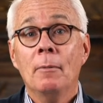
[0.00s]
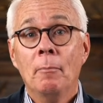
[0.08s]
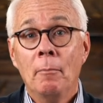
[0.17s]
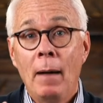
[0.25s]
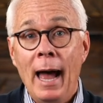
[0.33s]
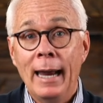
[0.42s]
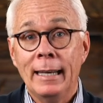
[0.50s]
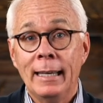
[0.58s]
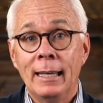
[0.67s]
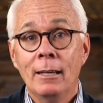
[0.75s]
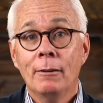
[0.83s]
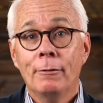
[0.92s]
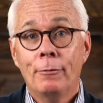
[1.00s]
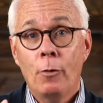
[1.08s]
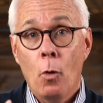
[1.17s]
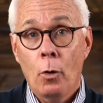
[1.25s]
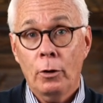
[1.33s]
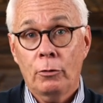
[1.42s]
mighty
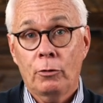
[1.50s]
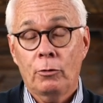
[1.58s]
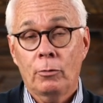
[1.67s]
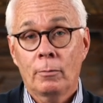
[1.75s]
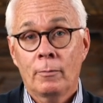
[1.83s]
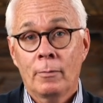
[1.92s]
force.